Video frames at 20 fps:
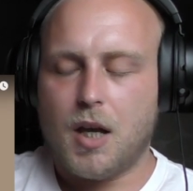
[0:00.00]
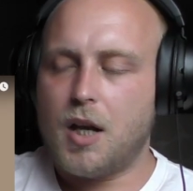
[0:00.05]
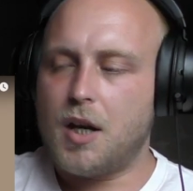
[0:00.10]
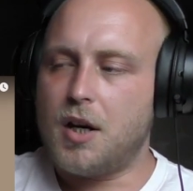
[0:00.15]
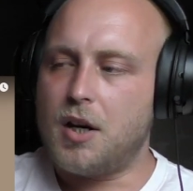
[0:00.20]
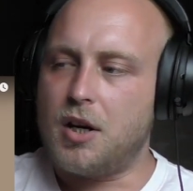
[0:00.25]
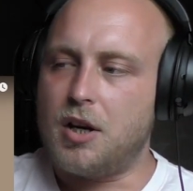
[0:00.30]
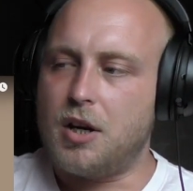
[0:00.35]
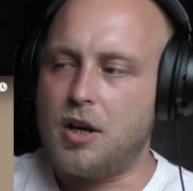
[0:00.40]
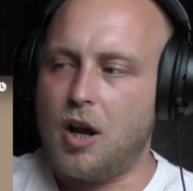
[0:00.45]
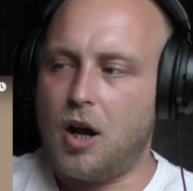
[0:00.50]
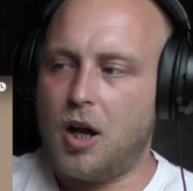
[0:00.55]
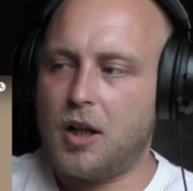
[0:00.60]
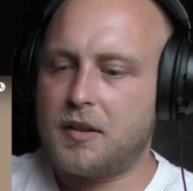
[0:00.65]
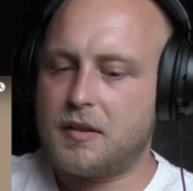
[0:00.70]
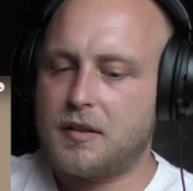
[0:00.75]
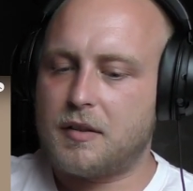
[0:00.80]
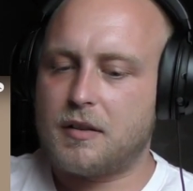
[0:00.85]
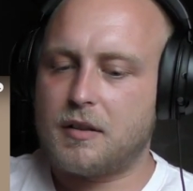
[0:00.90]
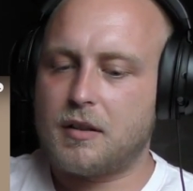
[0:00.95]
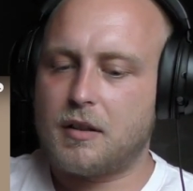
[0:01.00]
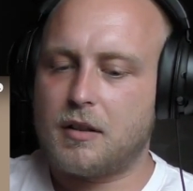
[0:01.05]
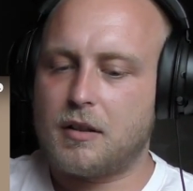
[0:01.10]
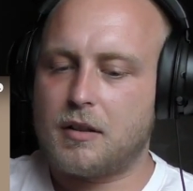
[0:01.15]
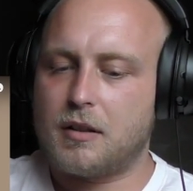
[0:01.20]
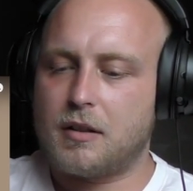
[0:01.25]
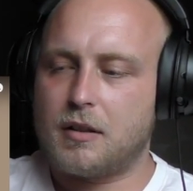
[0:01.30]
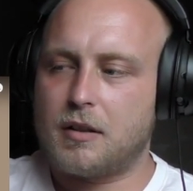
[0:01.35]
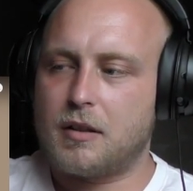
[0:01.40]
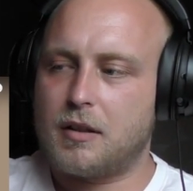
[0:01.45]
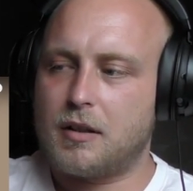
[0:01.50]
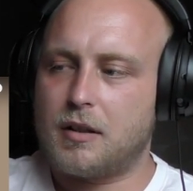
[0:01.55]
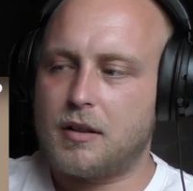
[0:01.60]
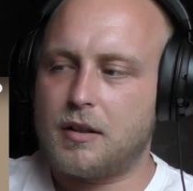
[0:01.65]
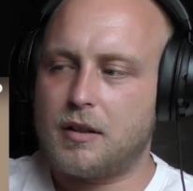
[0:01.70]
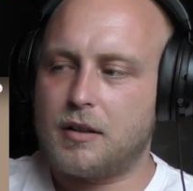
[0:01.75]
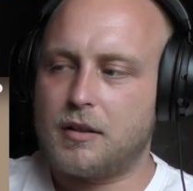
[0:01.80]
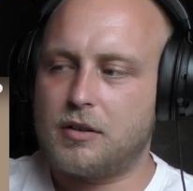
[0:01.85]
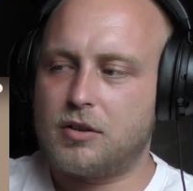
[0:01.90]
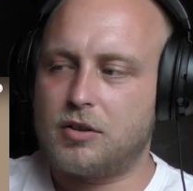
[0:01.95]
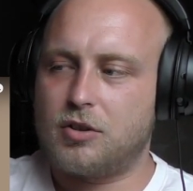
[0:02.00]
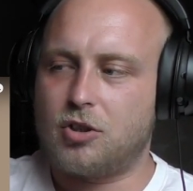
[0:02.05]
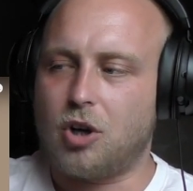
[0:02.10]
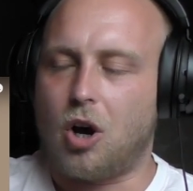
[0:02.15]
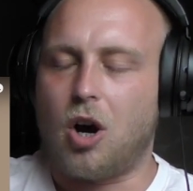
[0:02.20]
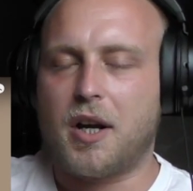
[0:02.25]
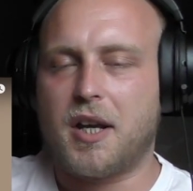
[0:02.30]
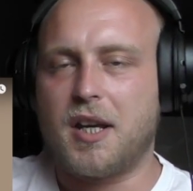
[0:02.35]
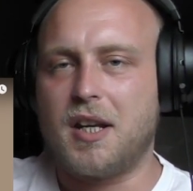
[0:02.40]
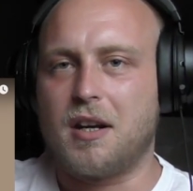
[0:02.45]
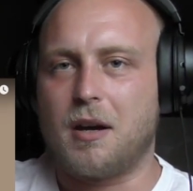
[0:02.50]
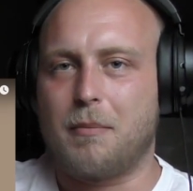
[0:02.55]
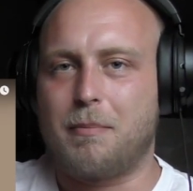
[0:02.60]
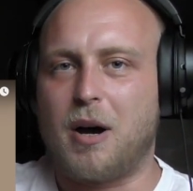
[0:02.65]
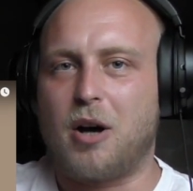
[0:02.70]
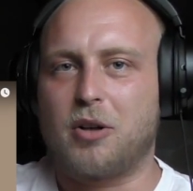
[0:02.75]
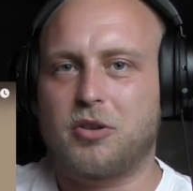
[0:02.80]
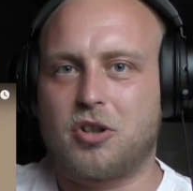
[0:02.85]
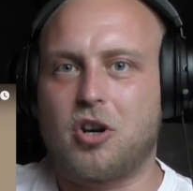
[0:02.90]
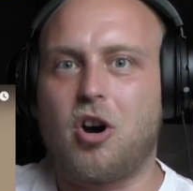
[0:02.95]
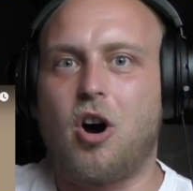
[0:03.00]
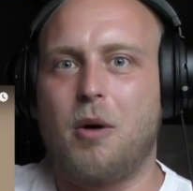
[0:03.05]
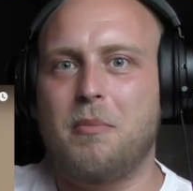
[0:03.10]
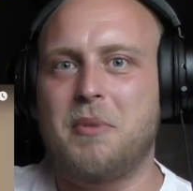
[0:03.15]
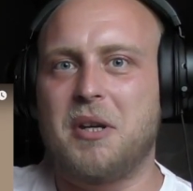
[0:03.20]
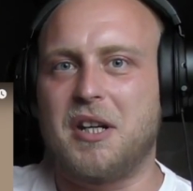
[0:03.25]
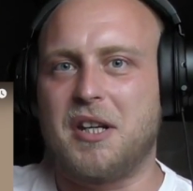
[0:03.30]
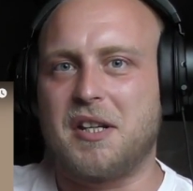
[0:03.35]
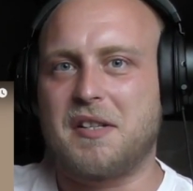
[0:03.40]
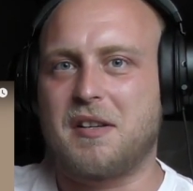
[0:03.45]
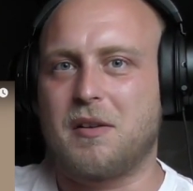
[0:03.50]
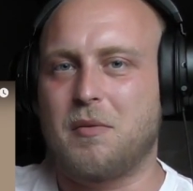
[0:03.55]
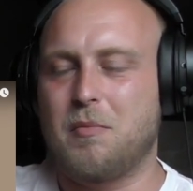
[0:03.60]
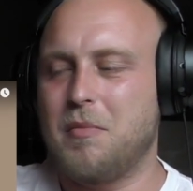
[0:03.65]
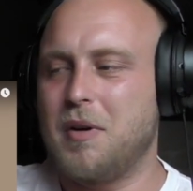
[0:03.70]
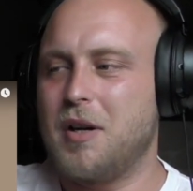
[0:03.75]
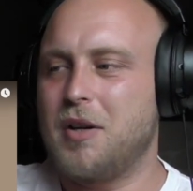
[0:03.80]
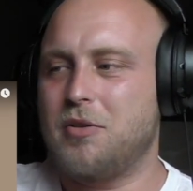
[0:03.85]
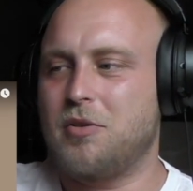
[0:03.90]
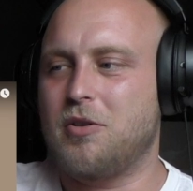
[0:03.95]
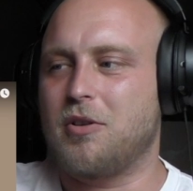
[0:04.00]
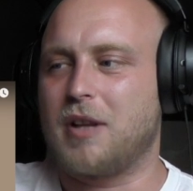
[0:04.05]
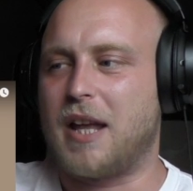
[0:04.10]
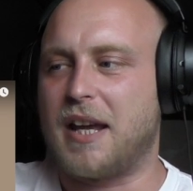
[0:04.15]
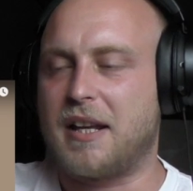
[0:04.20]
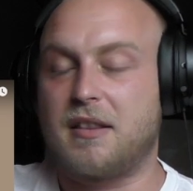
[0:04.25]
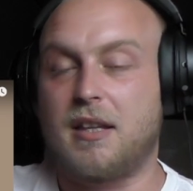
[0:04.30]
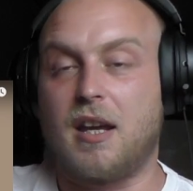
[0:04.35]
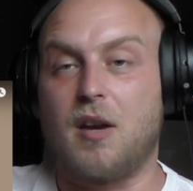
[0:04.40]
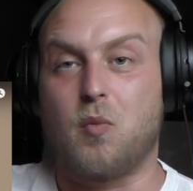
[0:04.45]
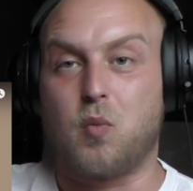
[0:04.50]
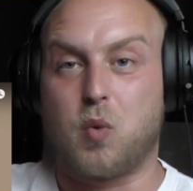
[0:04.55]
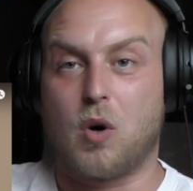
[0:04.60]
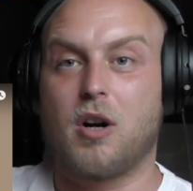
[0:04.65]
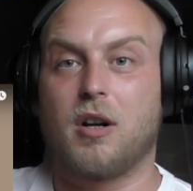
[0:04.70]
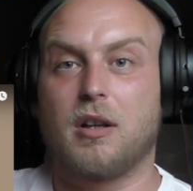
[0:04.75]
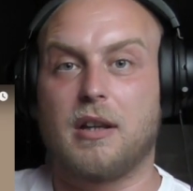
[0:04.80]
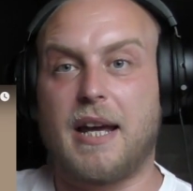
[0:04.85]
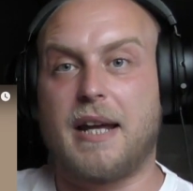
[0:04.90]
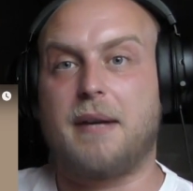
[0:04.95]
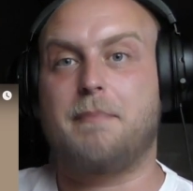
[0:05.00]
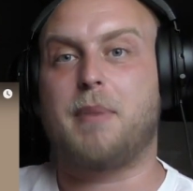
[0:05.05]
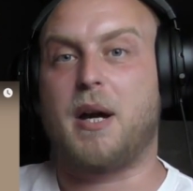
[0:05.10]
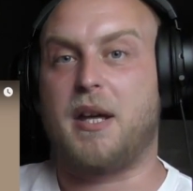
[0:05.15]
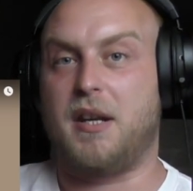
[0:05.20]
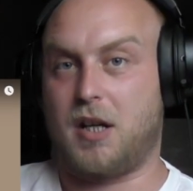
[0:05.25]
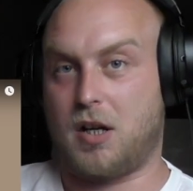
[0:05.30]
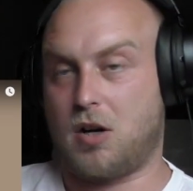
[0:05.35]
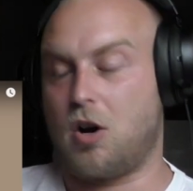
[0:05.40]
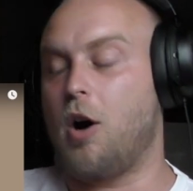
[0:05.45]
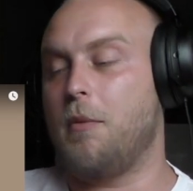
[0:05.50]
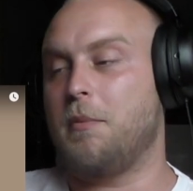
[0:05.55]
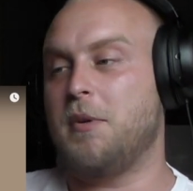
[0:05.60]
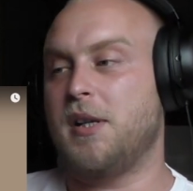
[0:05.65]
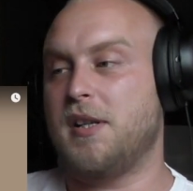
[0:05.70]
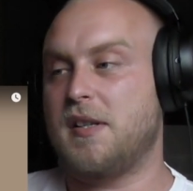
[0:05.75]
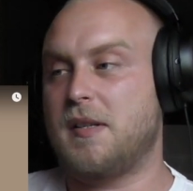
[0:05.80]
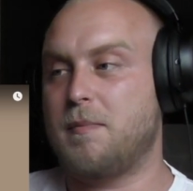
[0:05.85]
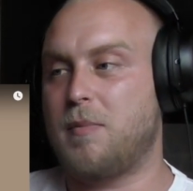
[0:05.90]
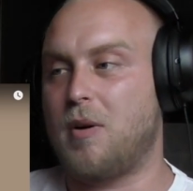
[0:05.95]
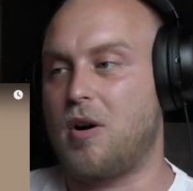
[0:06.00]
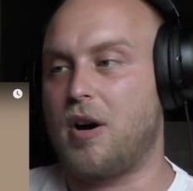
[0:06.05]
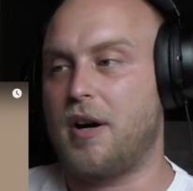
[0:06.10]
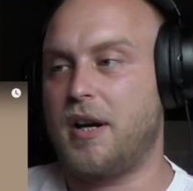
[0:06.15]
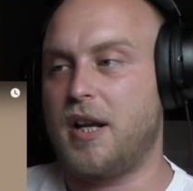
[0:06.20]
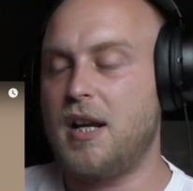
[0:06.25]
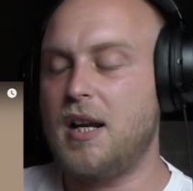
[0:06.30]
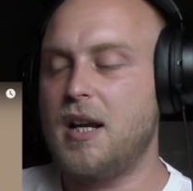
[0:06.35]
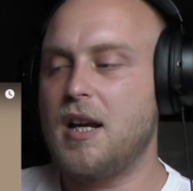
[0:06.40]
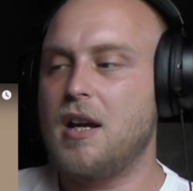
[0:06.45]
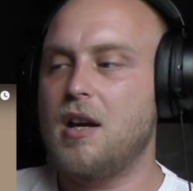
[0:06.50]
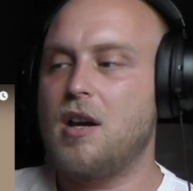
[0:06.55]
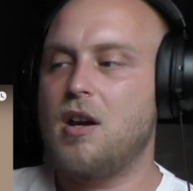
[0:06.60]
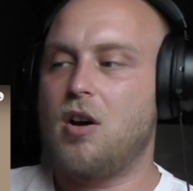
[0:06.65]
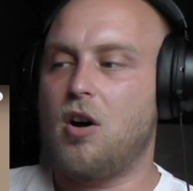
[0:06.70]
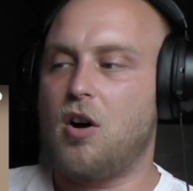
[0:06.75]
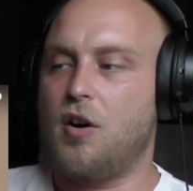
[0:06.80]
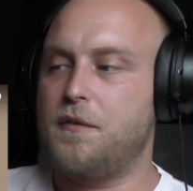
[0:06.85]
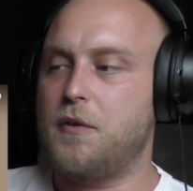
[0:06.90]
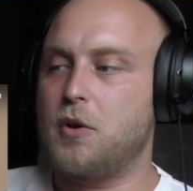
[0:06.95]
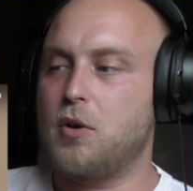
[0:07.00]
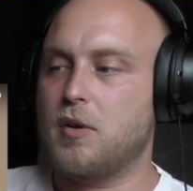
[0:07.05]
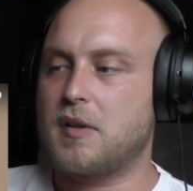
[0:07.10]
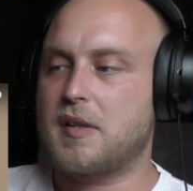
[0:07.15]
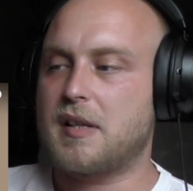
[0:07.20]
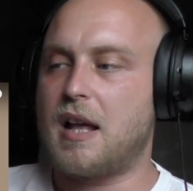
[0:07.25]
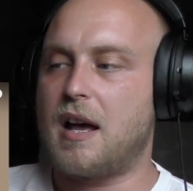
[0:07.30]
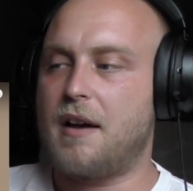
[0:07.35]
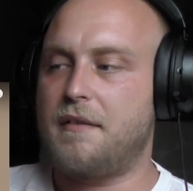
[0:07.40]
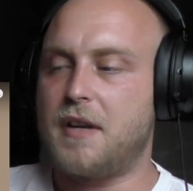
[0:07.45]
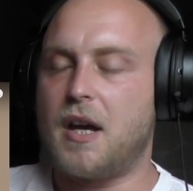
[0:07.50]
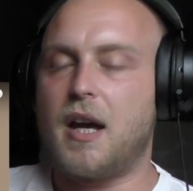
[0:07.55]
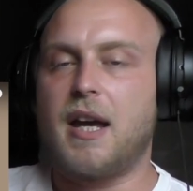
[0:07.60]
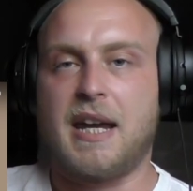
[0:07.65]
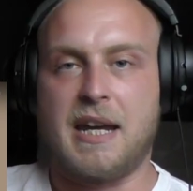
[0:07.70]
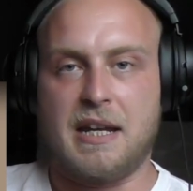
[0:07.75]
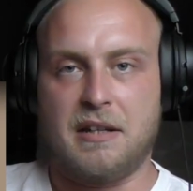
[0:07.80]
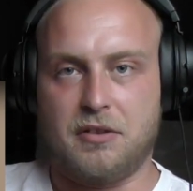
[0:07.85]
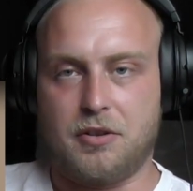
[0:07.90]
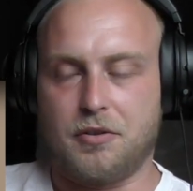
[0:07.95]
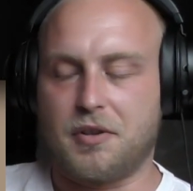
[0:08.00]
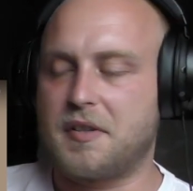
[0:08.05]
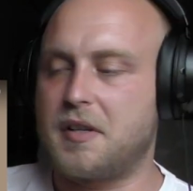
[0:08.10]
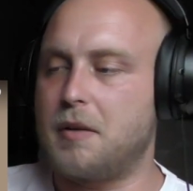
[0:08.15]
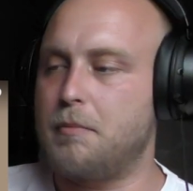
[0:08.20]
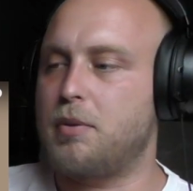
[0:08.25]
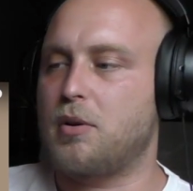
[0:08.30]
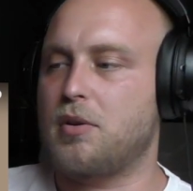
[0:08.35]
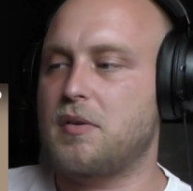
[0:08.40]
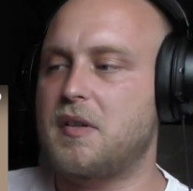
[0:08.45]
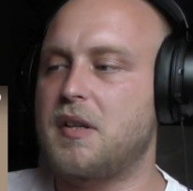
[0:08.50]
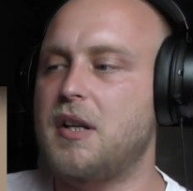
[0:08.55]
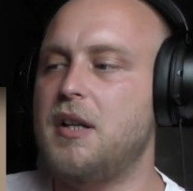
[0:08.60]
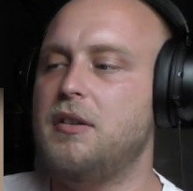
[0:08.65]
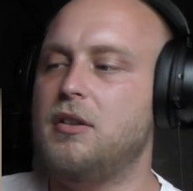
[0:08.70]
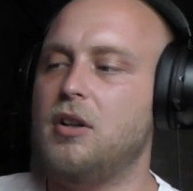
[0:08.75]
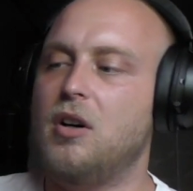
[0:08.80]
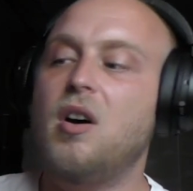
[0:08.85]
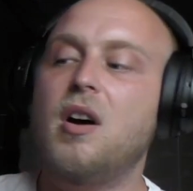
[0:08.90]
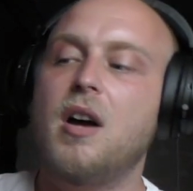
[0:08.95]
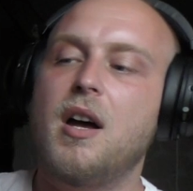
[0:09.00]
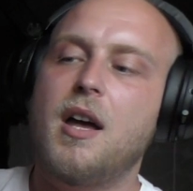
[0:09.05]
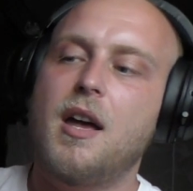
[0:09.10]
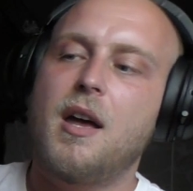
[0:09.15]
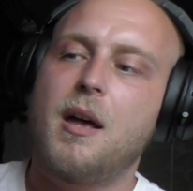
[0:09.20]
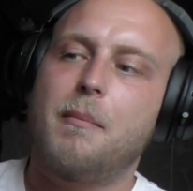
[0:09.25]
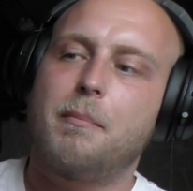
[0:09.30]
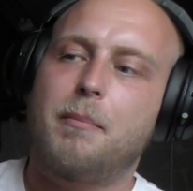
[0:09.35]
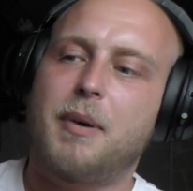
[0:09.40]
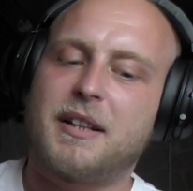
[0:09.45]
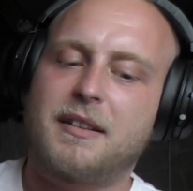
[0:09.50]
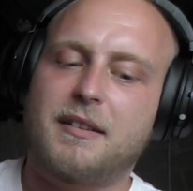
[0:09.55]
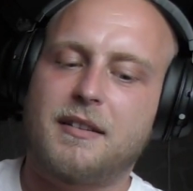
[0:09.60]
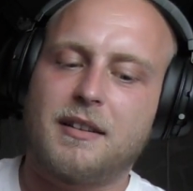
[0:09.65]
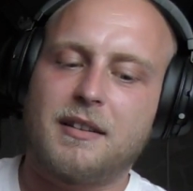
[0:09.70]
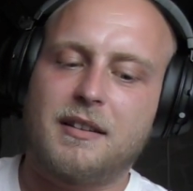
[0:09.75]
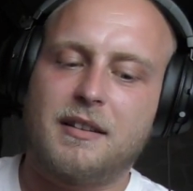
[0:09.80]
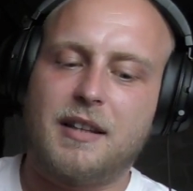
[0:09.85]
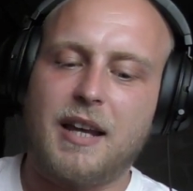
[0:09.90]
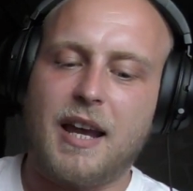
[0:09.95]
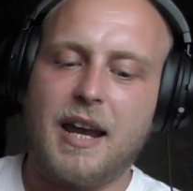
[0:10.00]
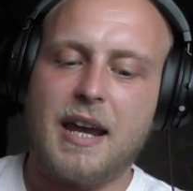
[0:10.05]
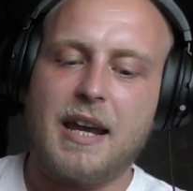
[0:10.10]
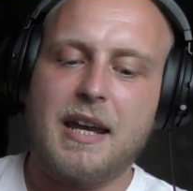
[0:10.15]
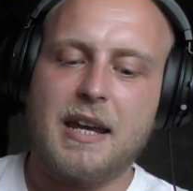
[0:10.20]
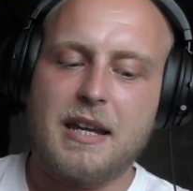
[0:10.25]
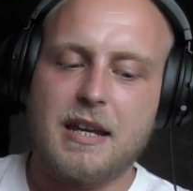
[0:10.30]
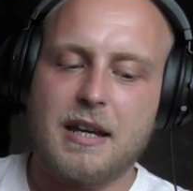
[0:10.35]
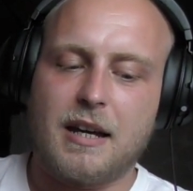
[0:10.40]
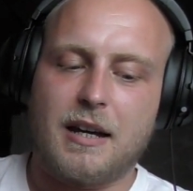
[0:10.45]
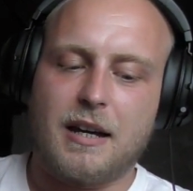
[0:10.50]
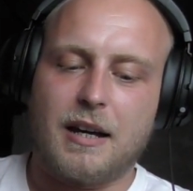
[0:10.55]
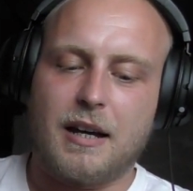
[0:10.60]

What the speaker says: not talking about communism, they were led by the Communist Party of Yugoslavia and Josip Broz Tito, but they